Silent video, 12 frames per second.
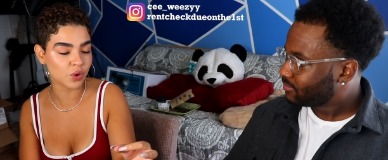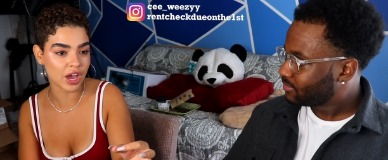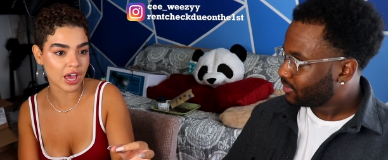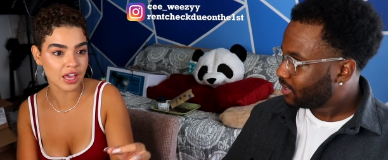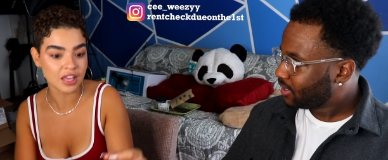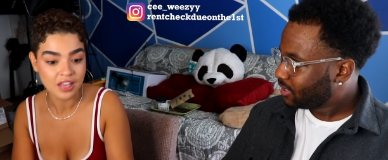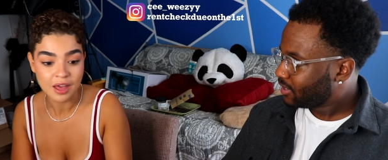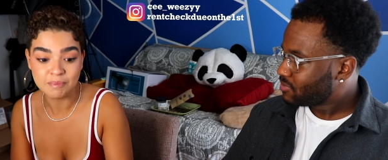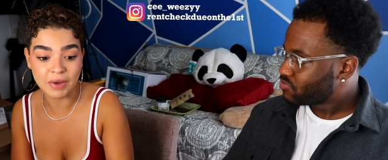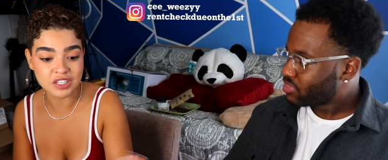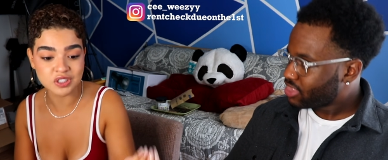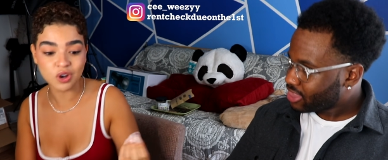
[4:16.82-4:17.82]
Speaker 1: way.
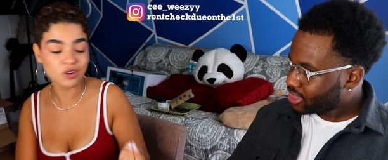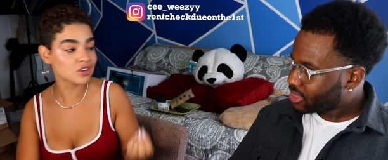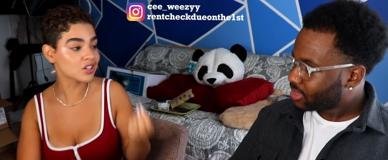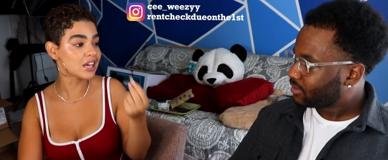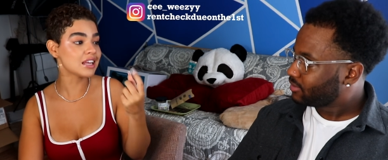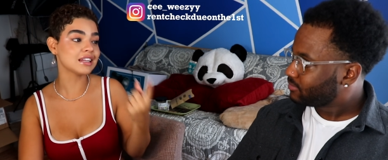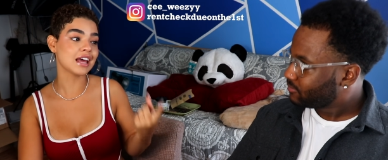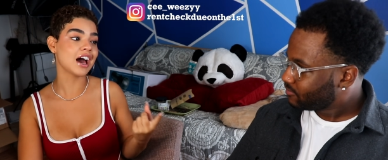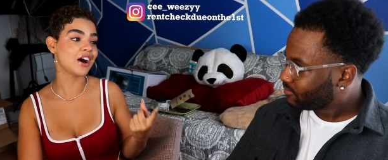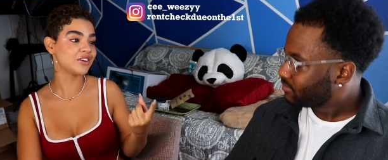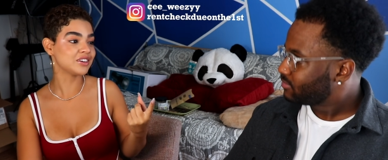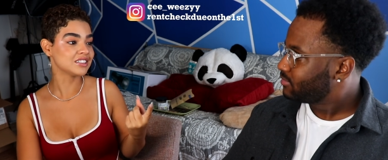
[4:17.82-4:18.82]
My shows are getting
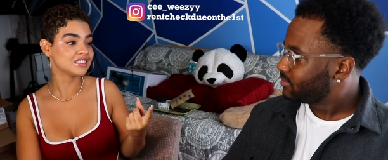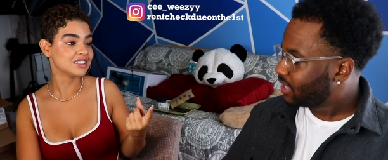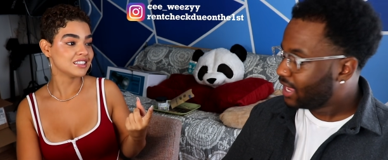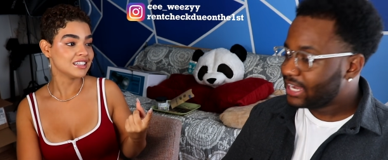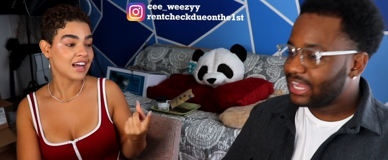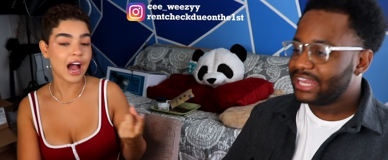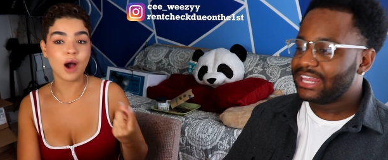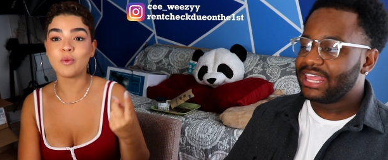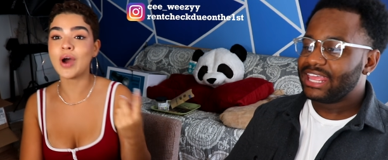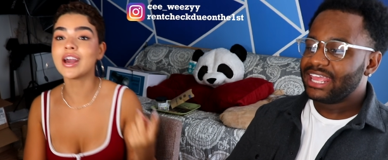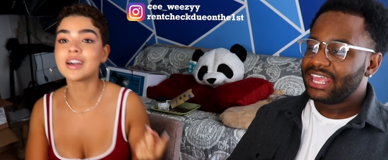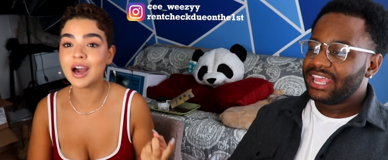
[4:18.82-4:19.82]
loud. Yeah, and, and I
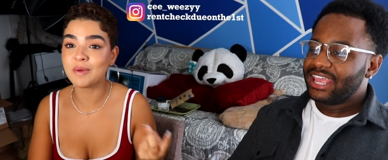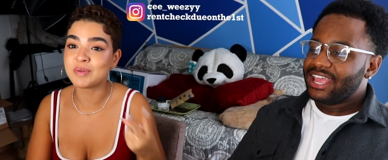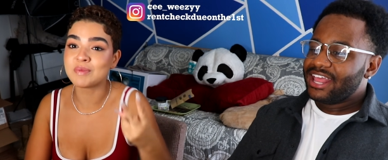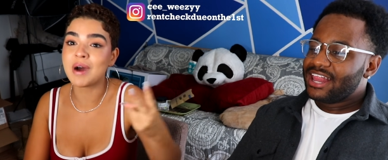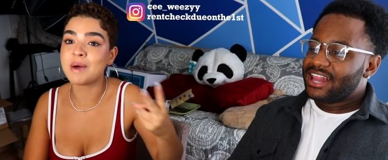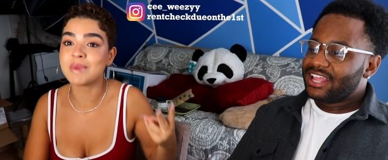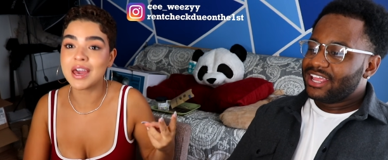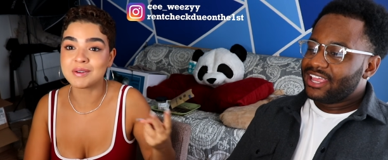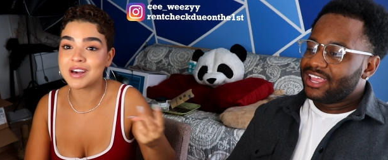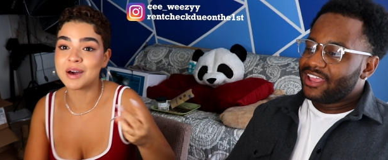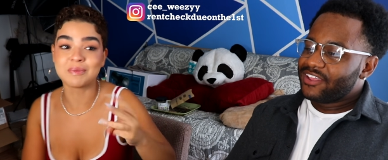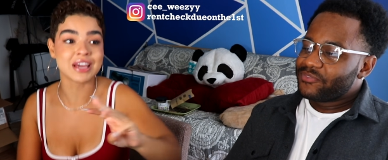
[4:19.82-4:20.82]
wake up, put my
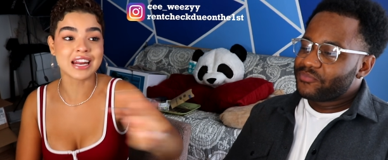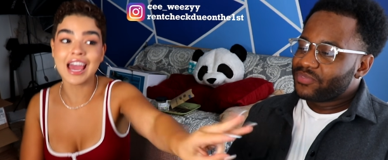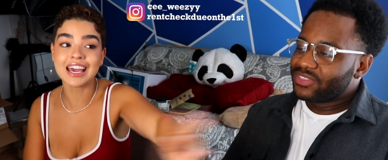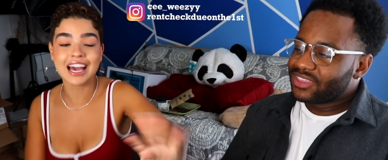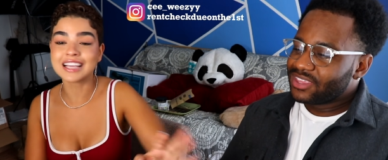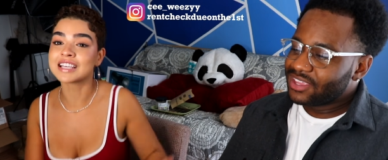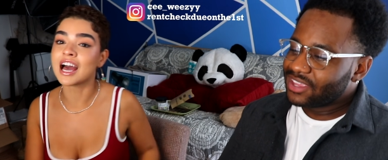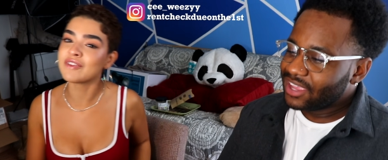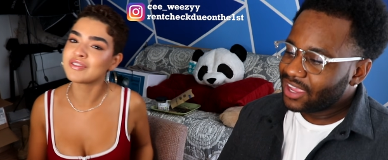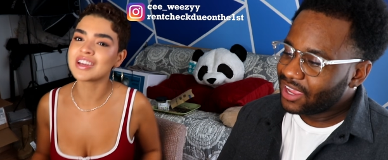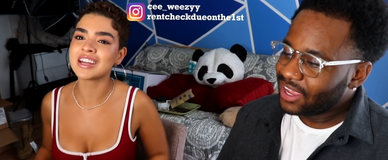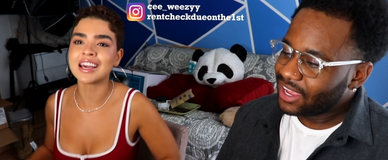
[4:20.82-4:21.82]
makeup, and I ain't got time
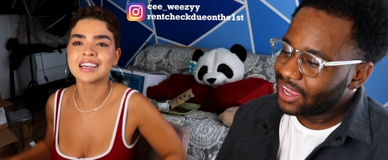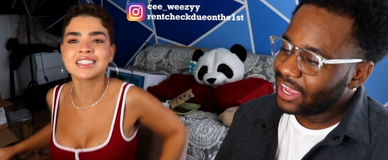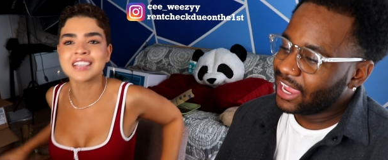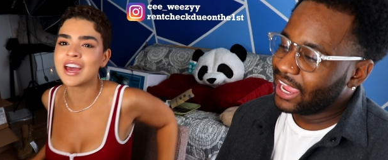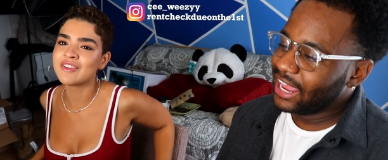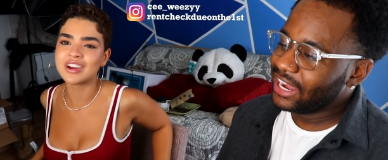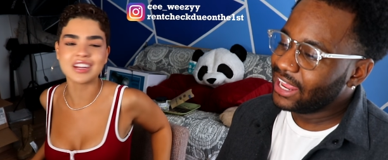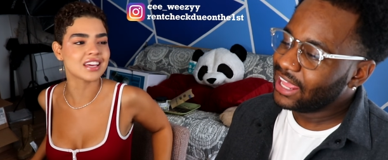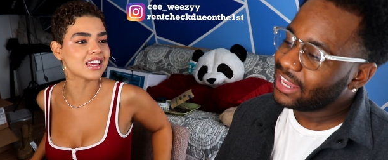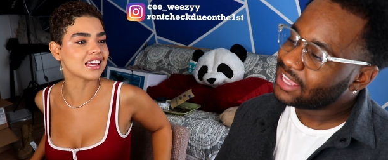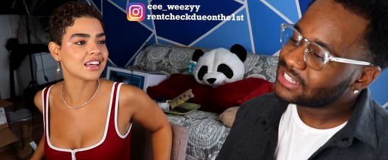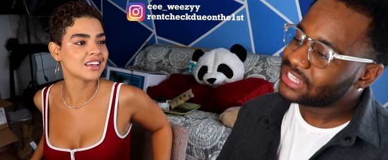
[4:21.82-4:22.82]
for your negativity.
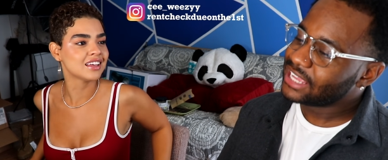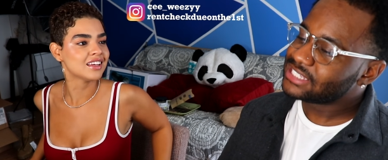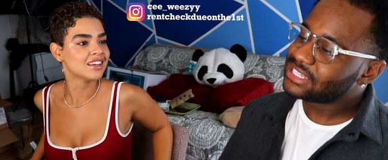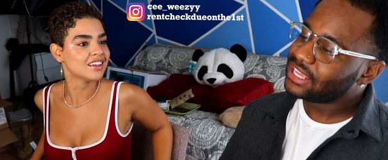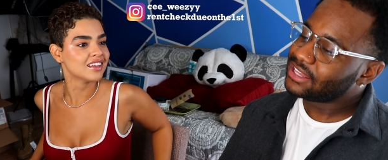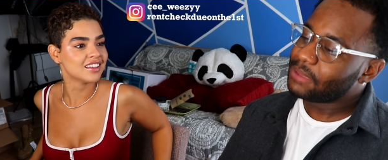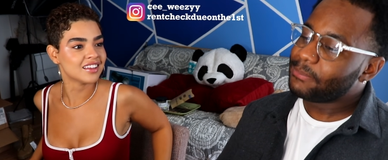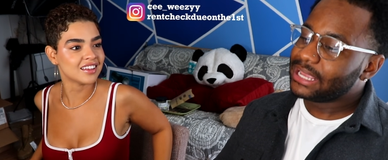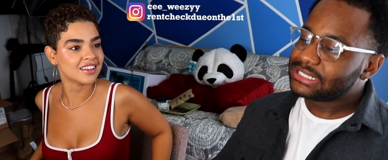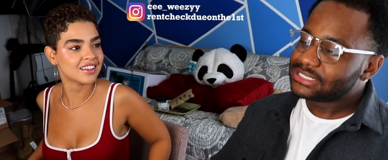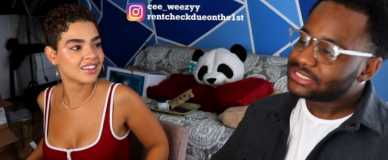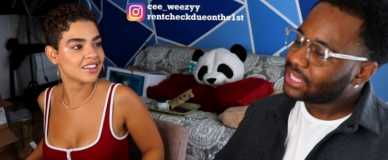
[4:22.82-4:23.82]
Because
Speaker 2: they said they
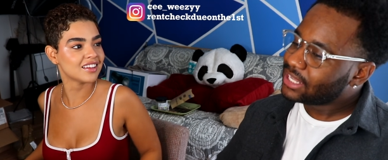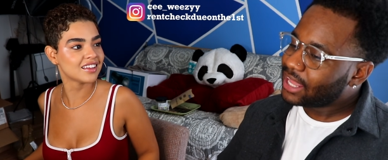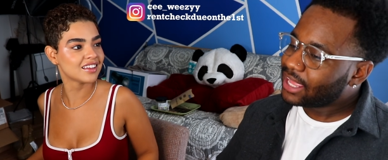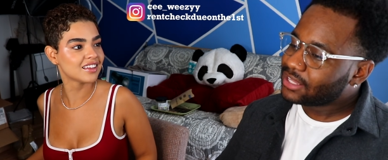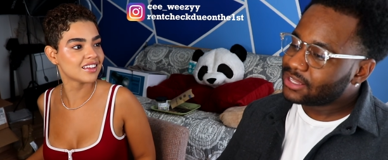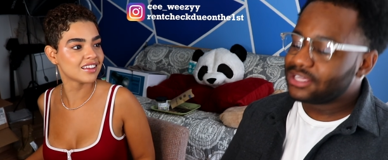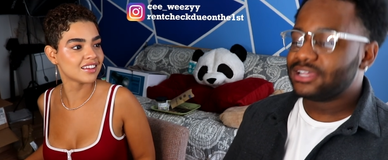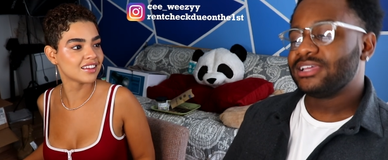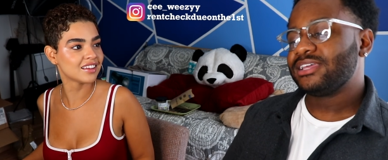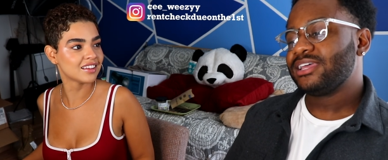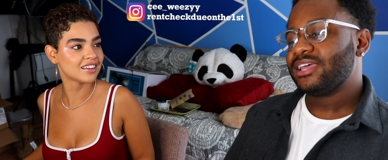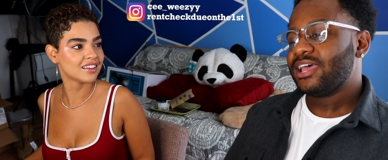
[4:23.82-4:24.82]
basically saying like,
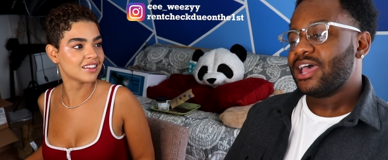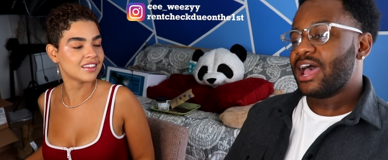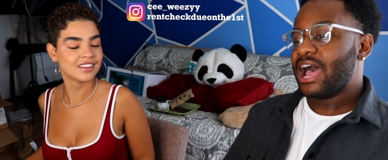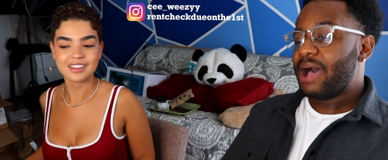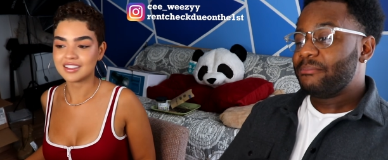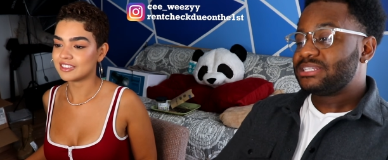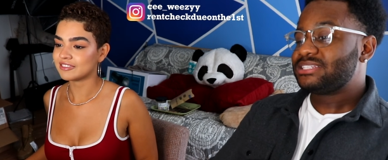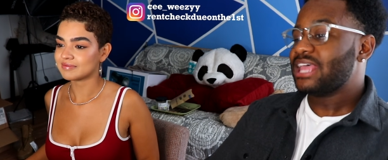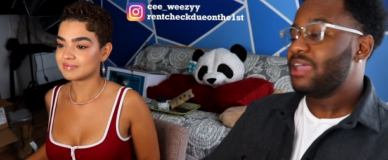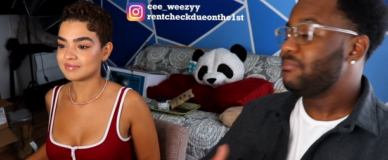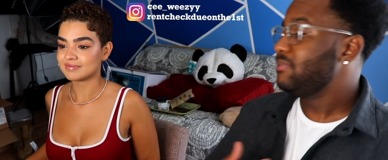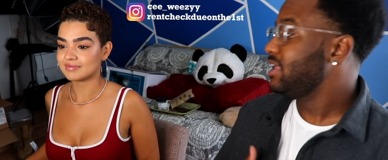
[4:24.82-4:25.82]
look, I'm gonna
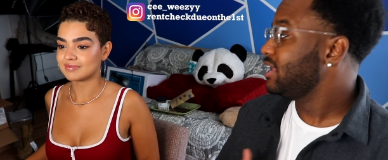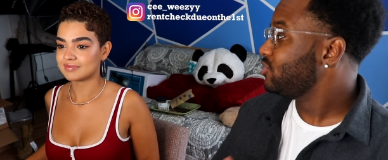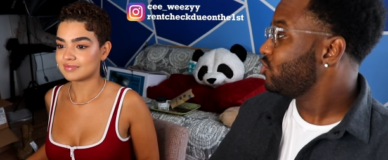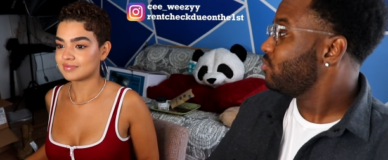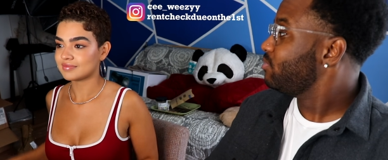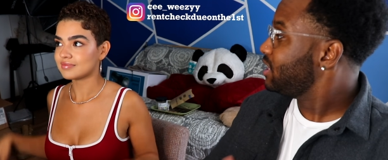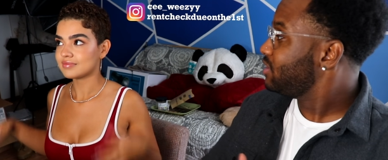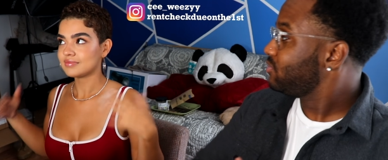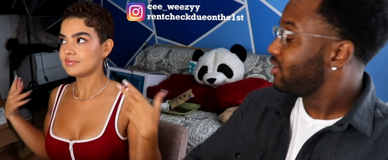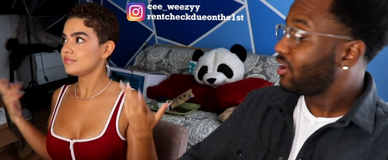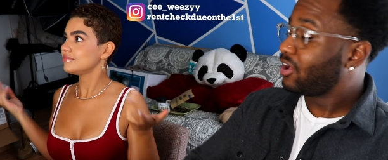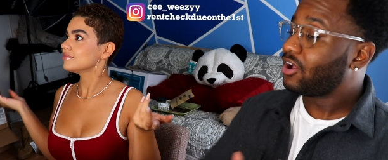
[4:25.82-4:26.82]
stay me and do me
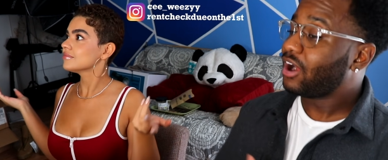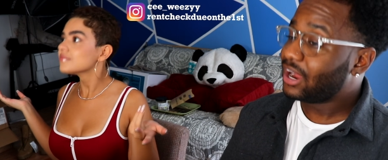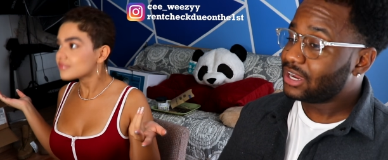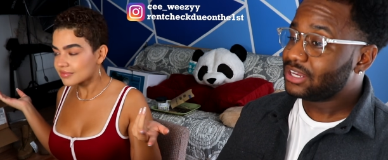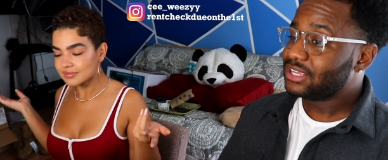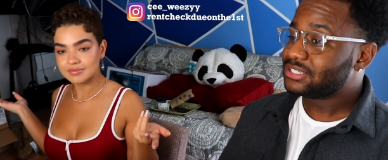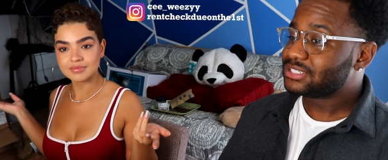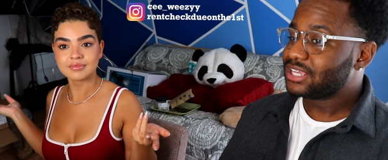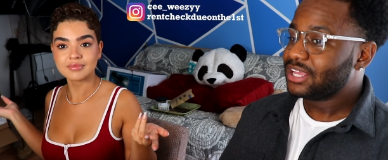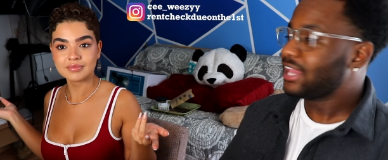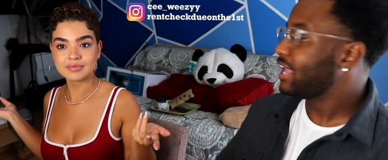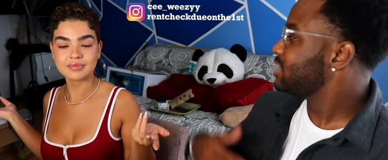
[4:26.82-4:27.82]
regardless.
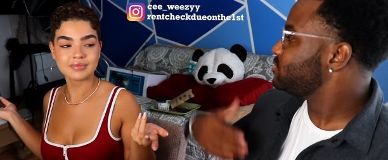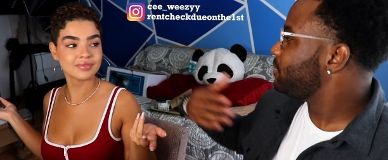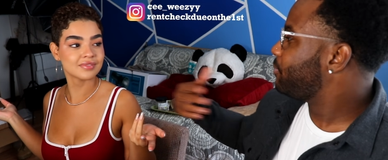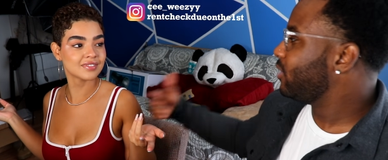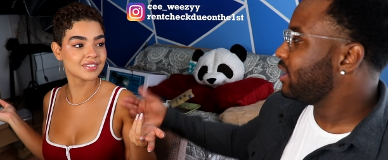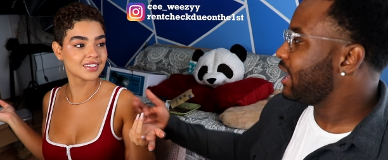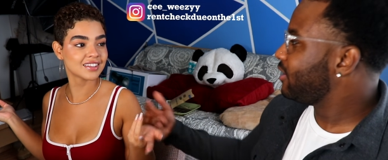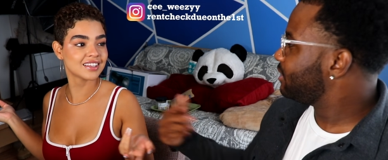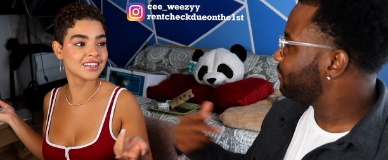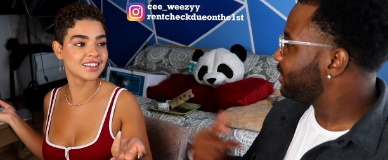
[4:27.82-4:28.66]
Like, cause we pointed out in the